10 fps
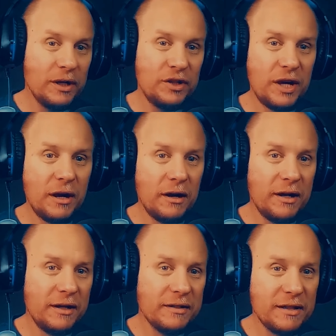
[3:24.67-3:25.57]

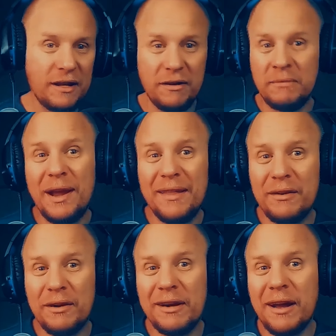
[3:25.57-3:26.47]
charities that are
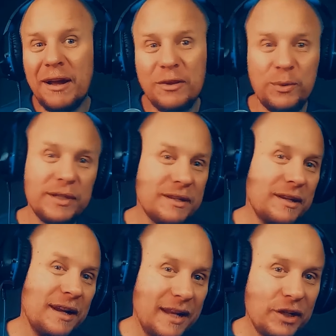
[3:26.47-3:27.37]
rather innocuous
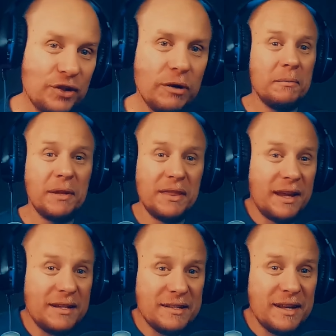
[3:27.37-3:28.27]
in nature. But
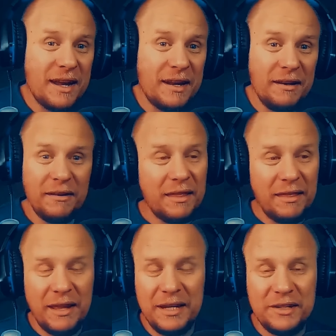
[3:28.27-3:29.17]
that said,
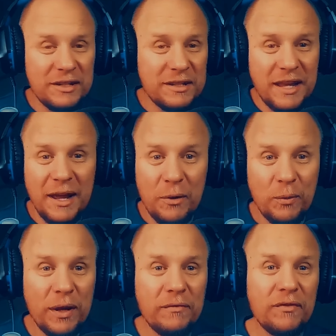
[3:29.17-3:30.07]
they just can't
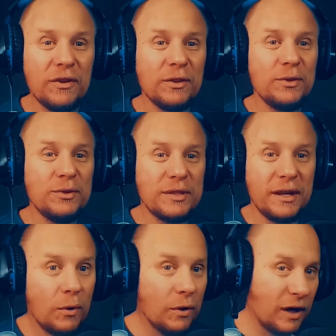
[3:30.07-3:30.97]
win for losing,
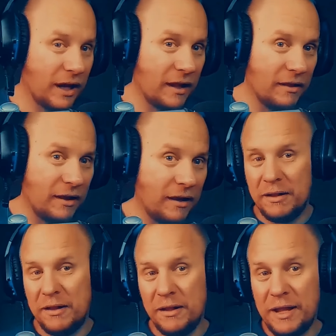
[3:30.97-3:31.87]
or can they?
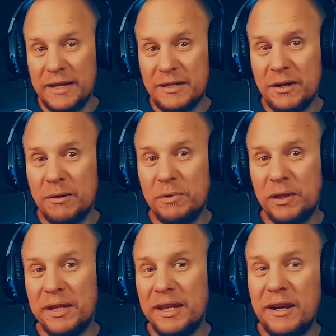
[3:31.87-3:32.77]
The last couple
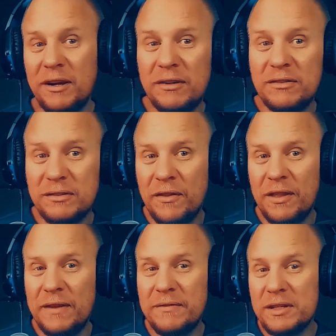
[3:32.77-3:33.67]
of years,
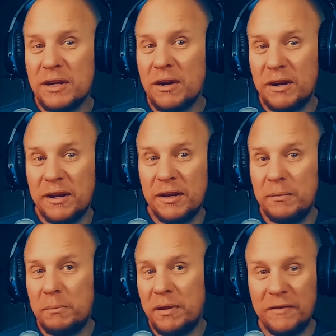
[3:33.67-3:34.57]
they've
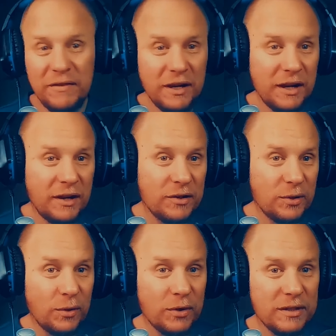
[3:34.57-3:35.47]
started pivoting
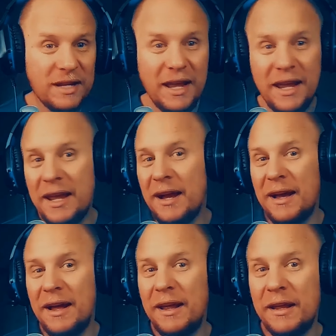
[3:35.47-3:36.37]
towards
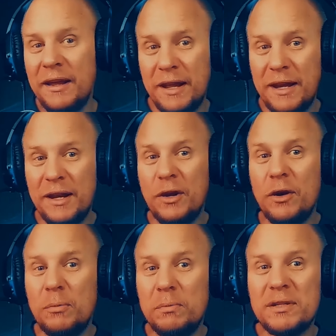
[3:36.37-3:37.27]
AI and an
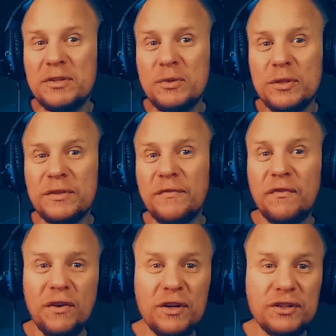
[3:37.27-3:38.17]
open source
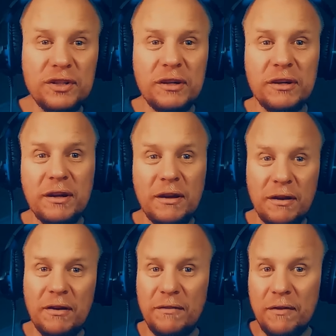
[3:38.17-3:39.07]
version
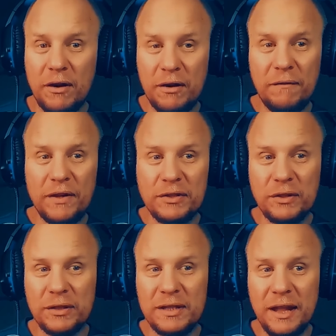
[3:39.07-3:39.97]
of
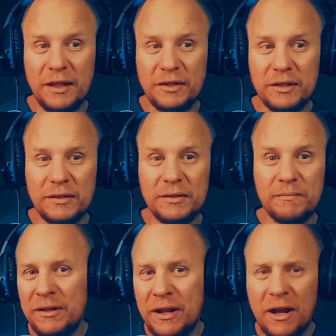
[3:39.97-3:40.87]
artificial intelligence.
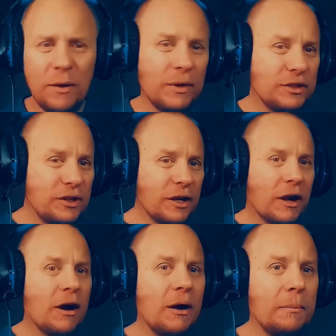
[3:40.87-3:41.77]
I want you to
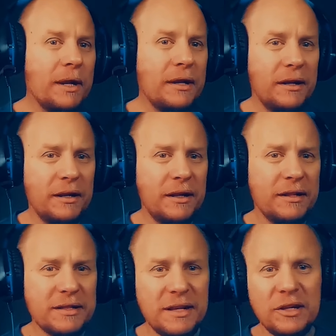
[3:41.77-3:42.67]
comment in
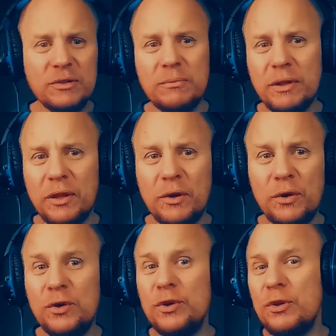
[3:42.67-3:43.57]
the section below
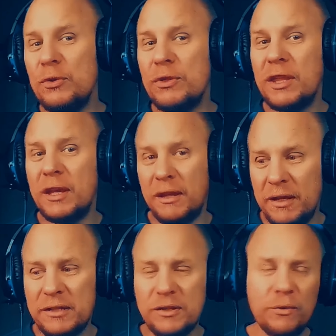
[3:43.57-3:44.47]
who you think
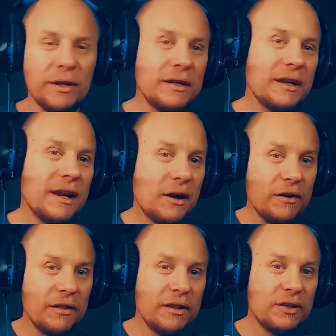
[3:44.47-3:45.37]
is going to
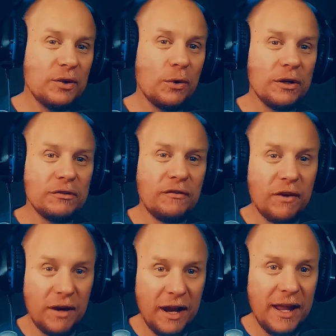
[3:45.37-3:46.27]
carry the torch
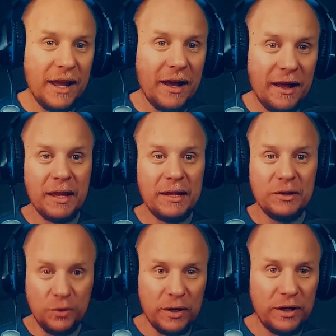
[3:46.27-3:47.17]
for AI in
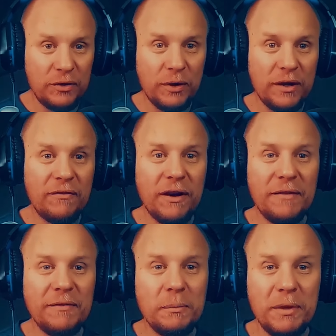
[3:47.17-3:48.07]

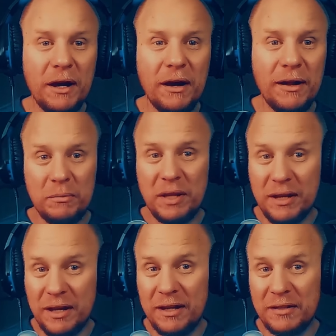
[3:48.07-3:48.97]
2025 and beyond,
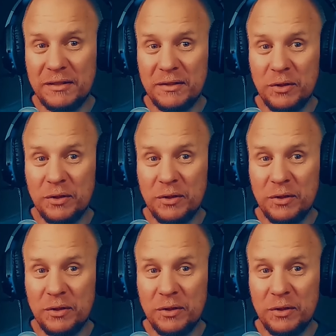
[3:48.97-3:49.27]
because